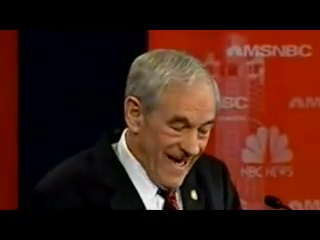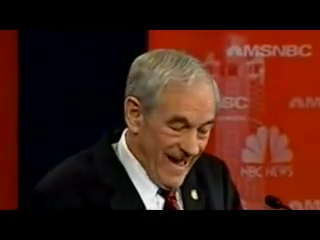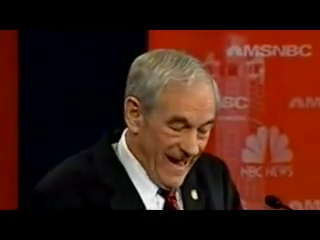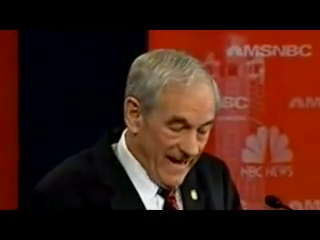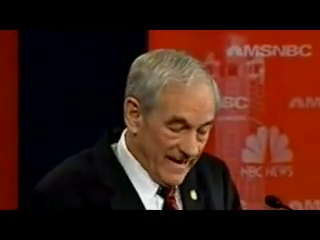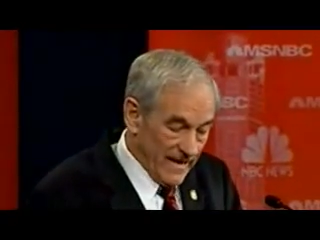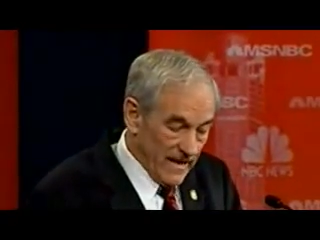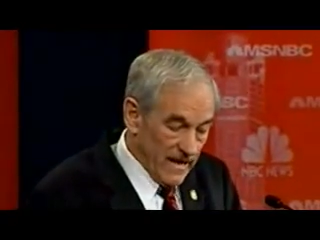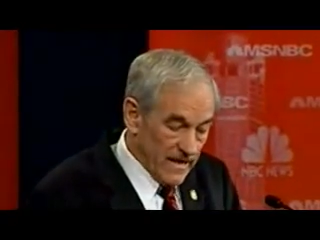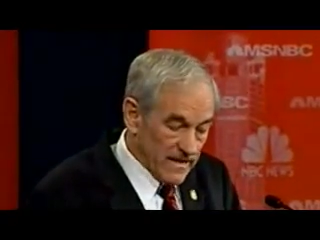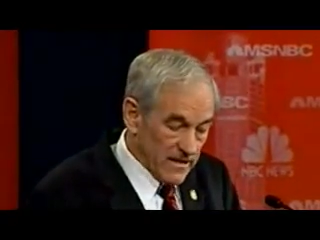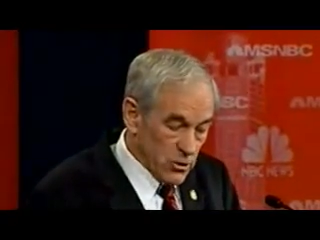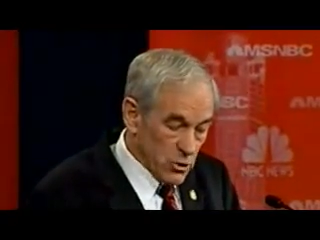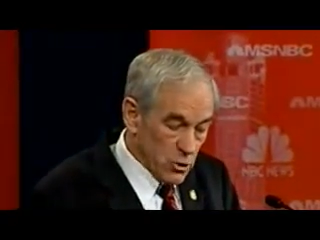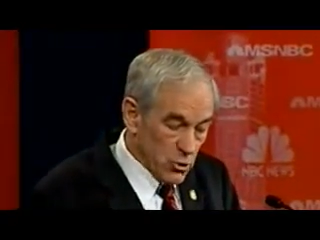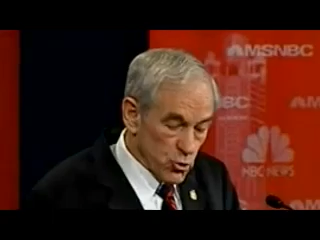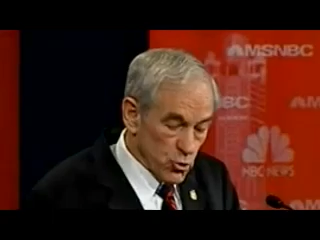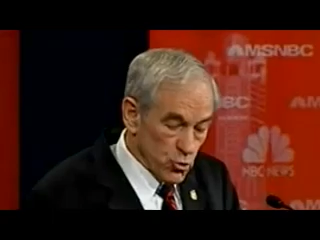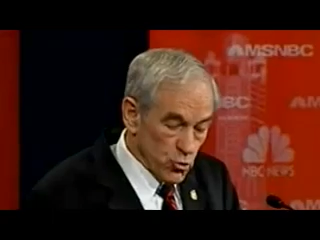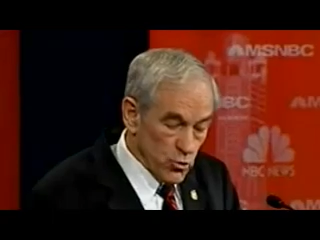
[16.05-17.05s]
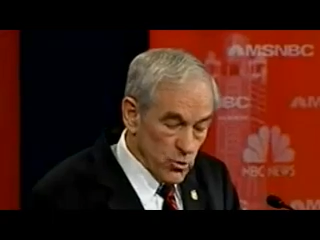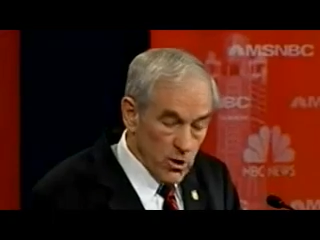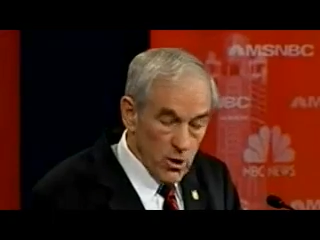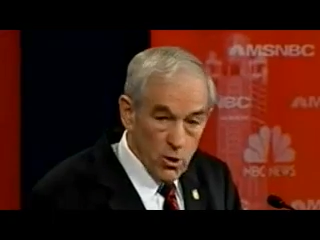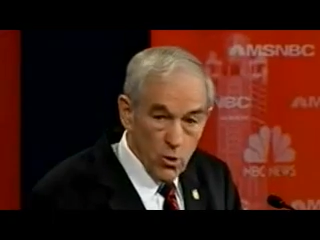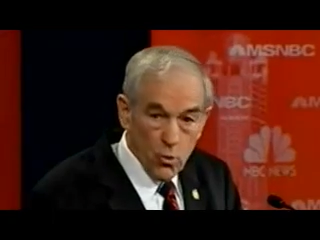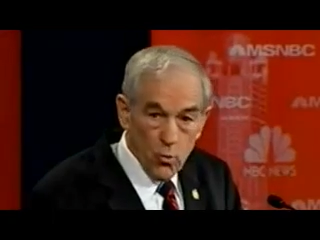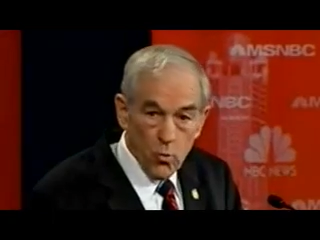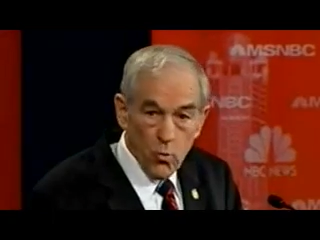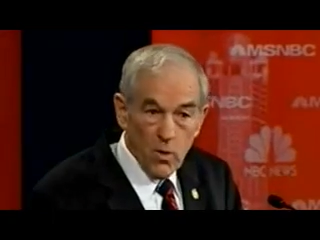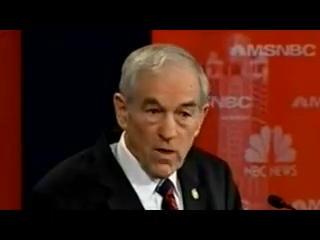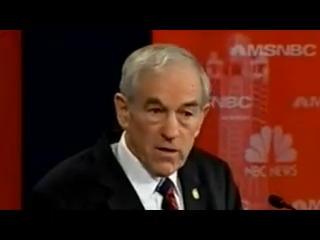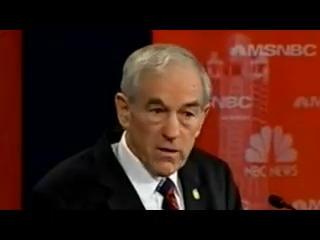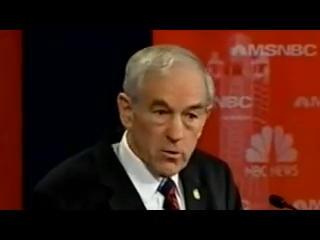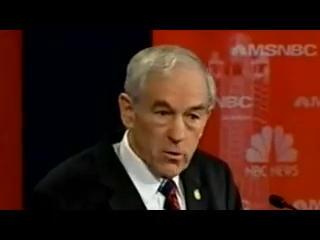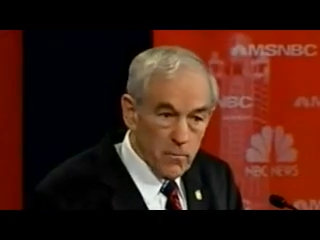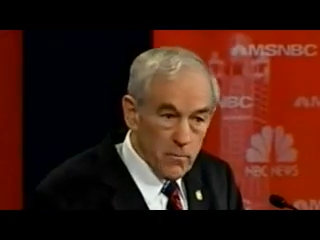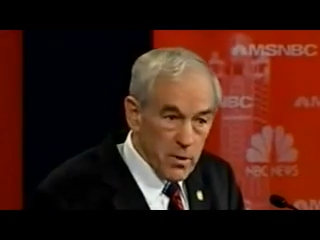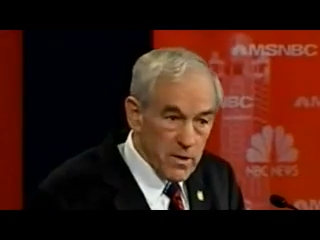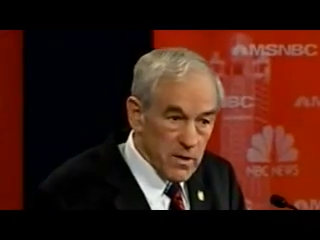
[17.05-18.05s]
I'd like to know what
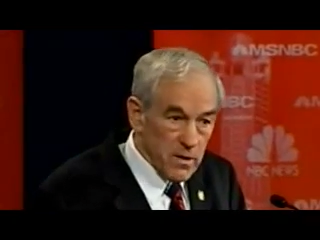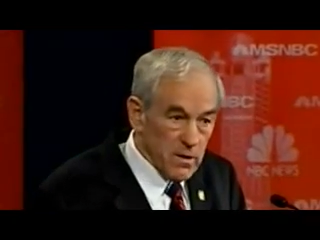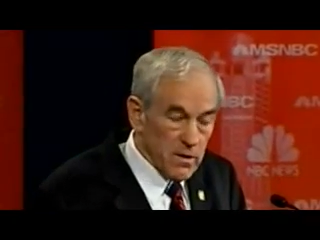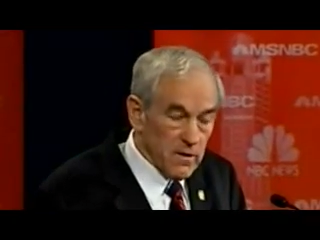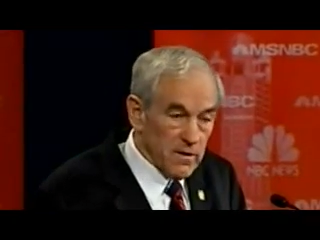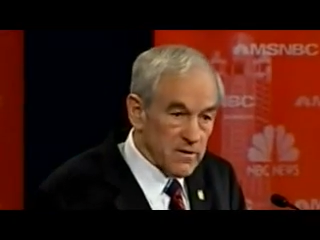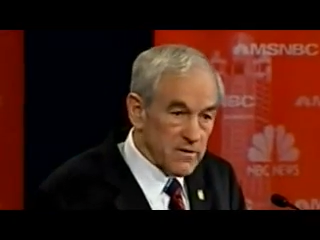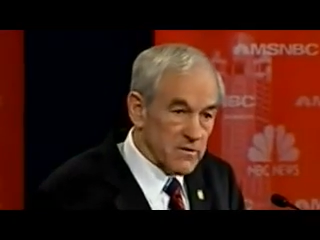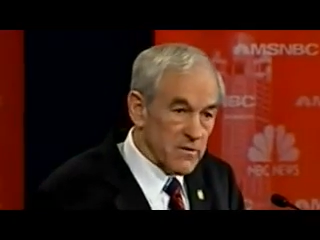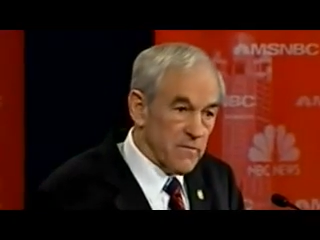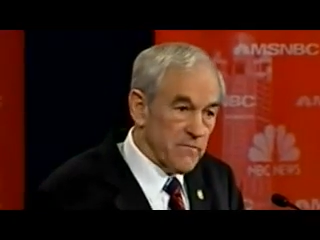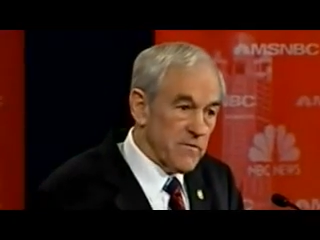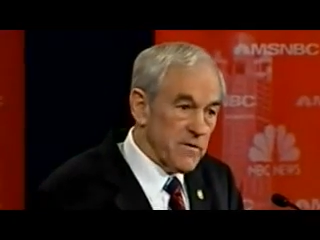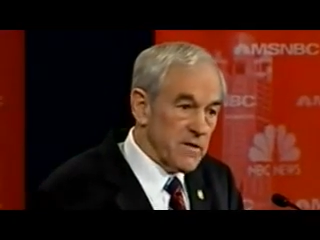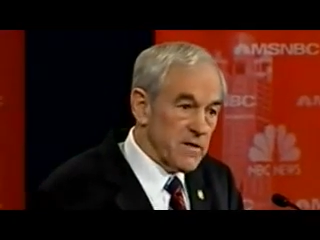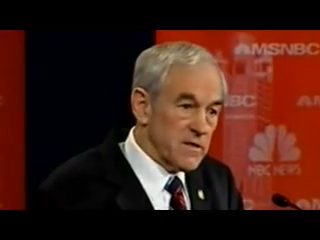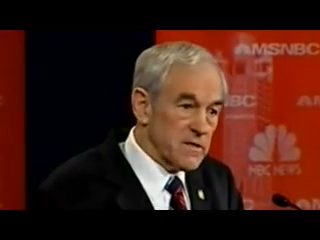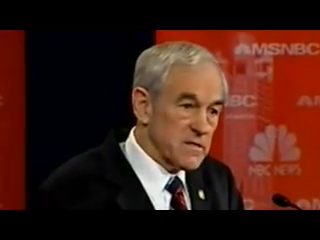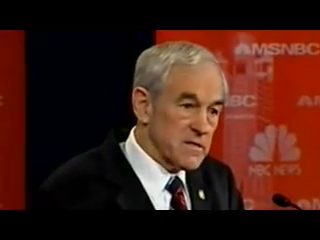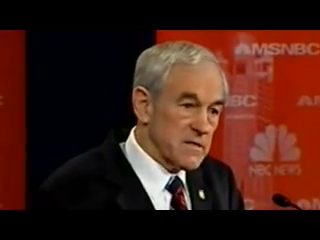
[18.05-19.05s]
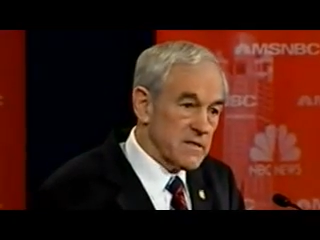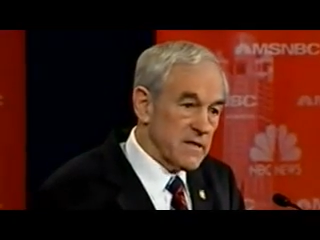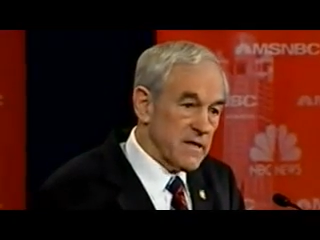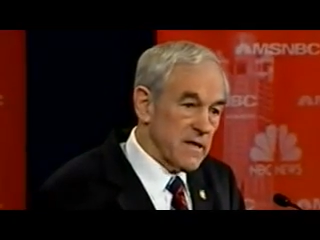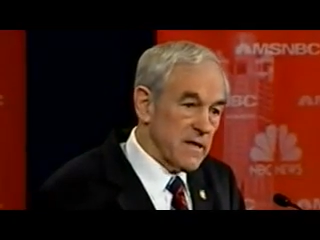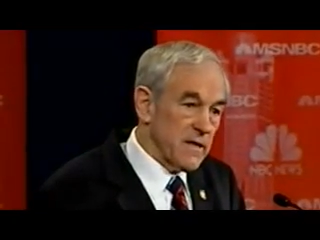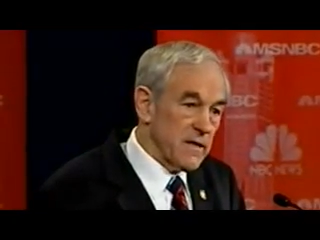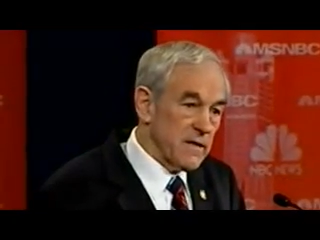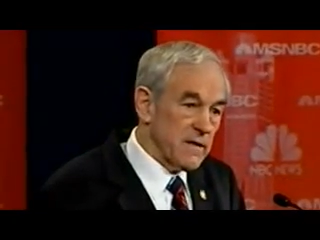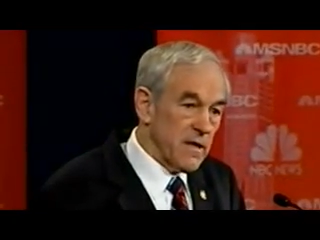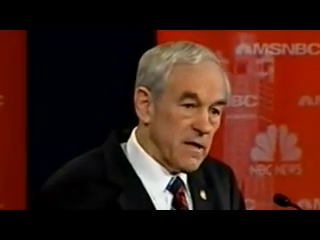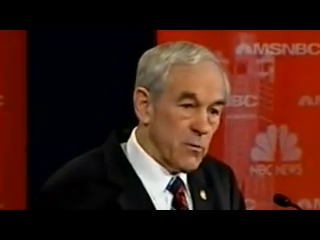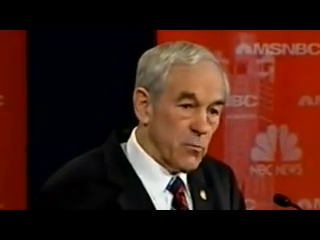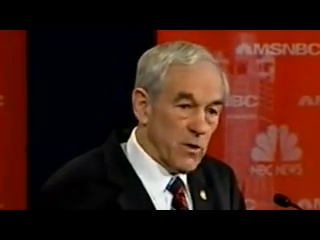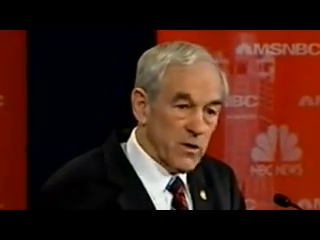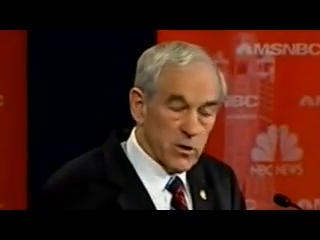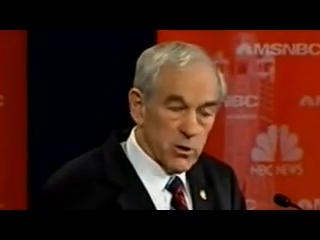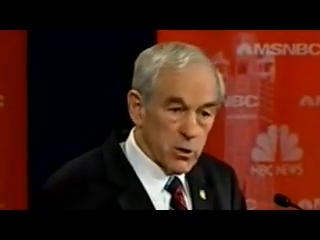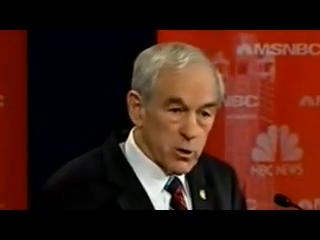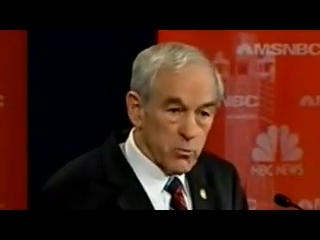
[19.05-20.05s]
your opinion is of this and
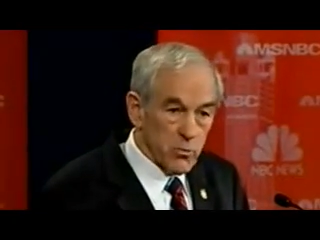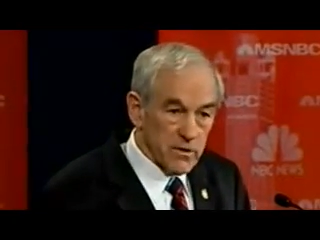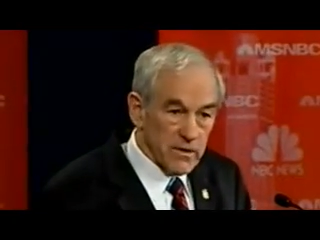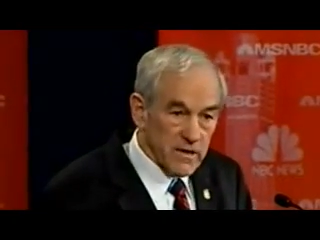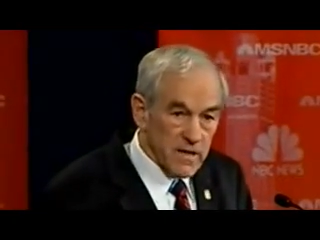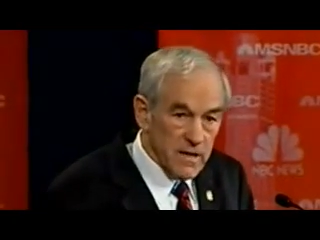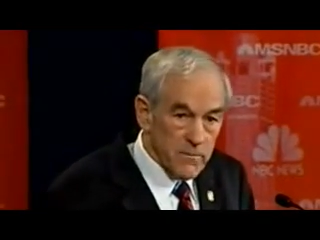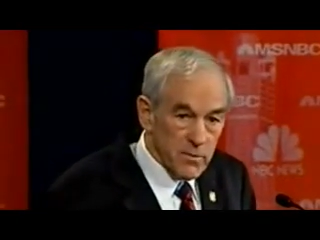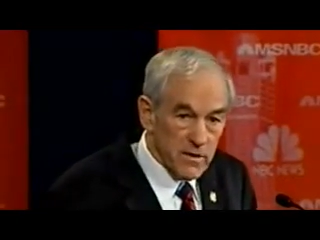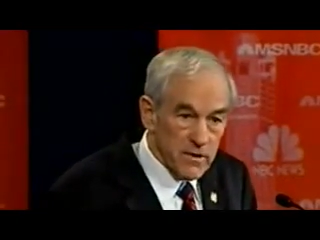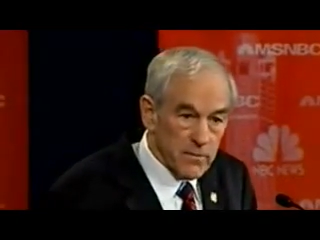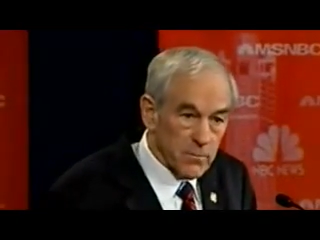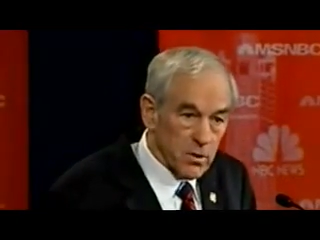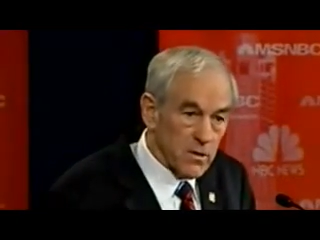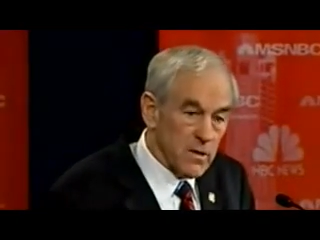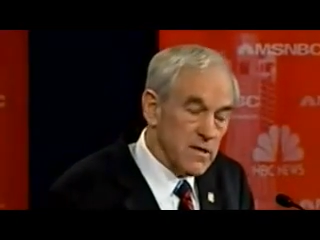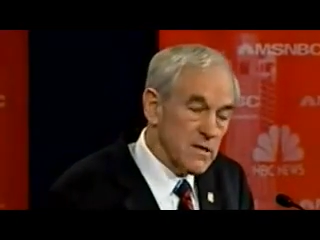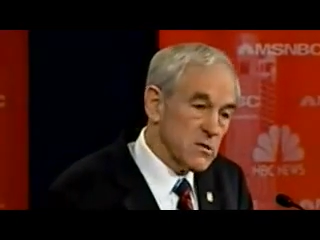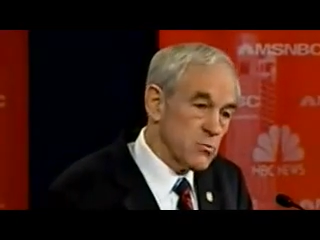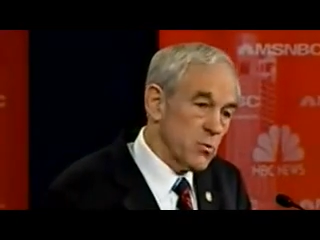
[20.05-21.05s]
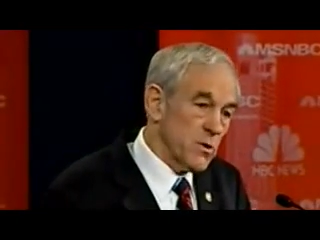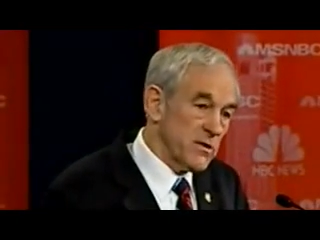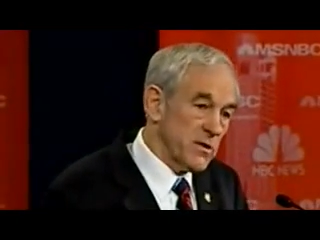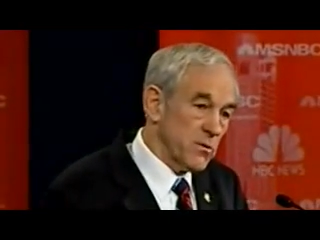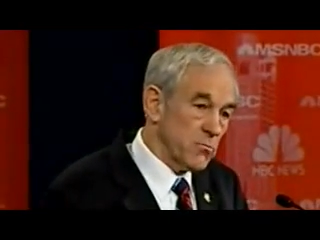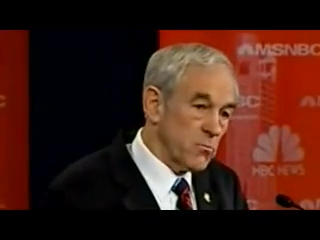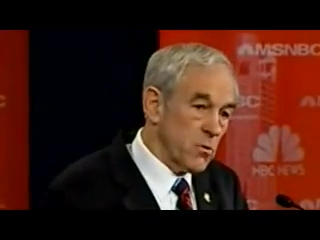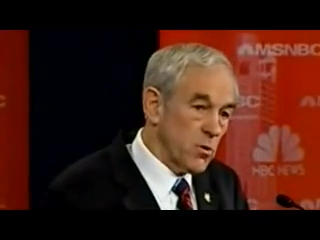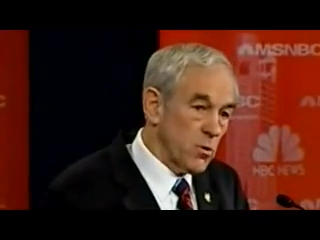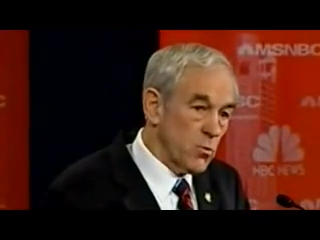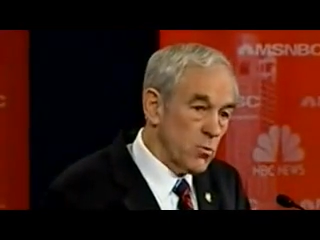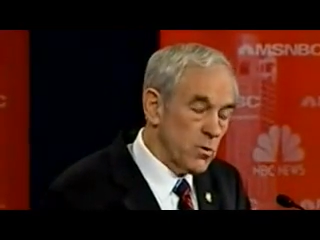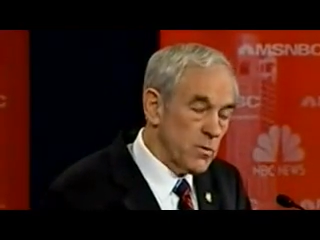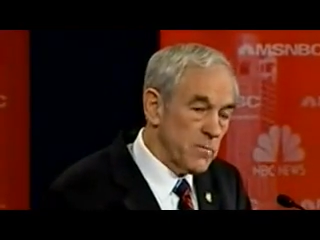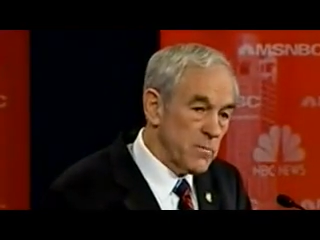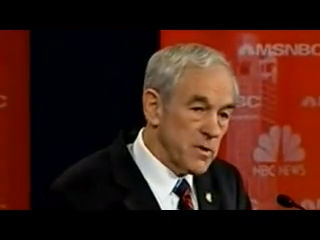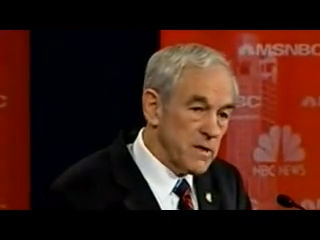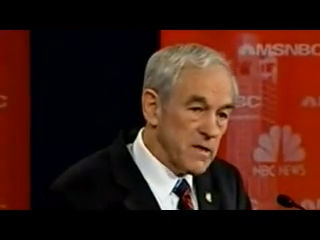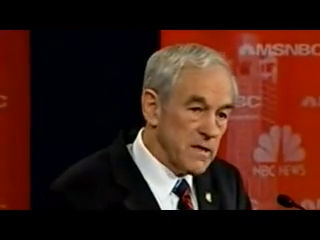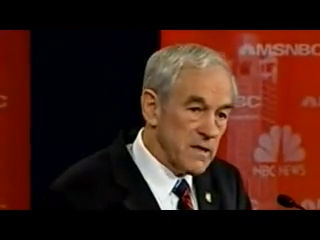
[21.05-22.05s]
whether you would keep it in place, what their role
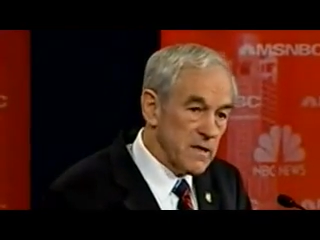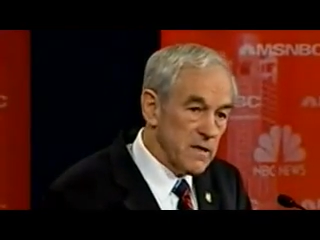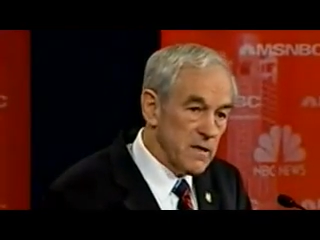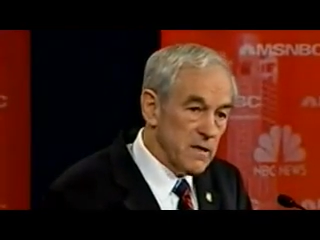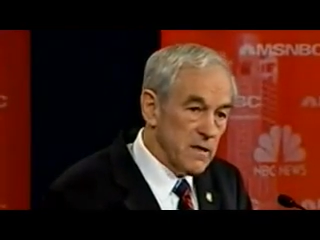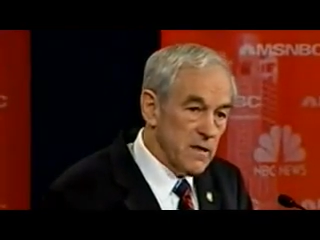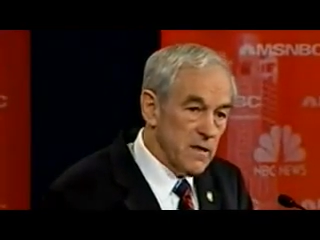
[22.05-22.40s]
would be,